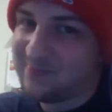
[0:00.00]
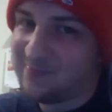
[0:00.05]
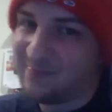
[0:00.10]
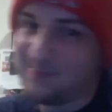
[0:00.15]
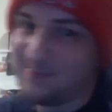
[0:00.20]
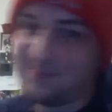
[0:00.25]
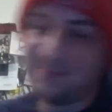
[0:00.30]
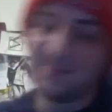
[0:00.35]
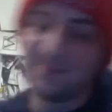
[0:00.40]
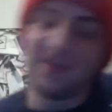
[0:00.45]

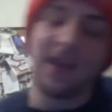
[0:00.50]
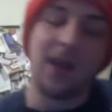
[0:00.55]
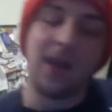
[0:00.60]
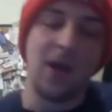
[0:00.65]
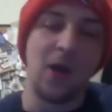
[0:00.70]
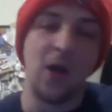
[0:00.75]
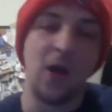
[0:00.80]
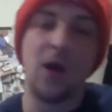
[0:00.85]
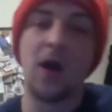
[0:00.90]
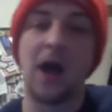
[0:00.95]
Like
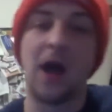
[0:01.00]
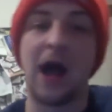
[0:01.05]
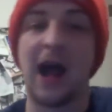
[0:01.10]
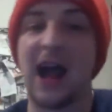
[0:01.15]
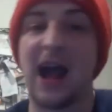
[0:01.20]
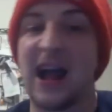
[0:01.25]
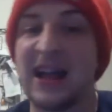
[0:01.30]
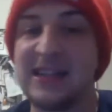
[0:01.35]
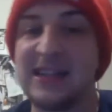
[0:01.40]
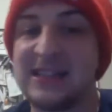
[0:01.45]
it could
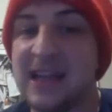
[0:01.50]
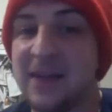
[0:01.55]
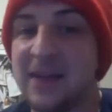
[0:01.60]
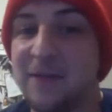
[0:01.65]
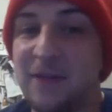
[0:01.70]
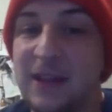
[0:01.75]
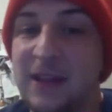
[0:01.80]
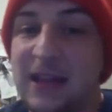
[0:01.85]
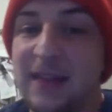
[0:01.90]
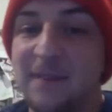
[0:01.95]
turn
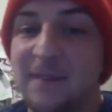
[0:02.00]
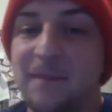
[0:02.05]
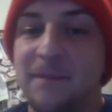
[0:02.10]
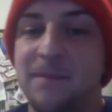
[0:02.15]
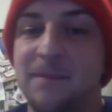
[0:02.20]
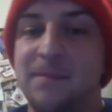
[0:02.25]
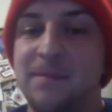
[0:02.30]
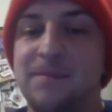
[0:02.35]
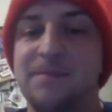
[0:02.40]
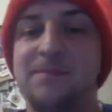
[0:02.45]
around very,
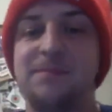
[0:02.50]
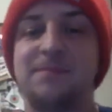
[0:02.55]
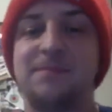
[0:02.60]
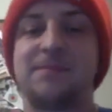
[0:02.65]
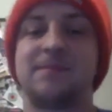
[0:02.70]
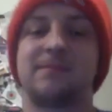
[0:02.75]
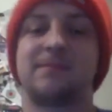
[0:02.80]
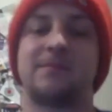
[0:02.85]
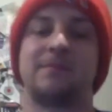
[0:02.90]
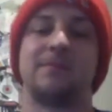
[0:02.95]
very quickly for
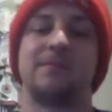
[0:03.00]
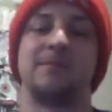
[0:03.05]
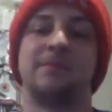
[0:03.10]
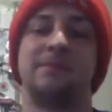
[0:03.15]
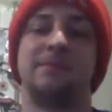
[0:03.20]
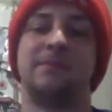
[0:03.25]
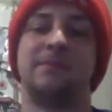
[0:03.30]
New York.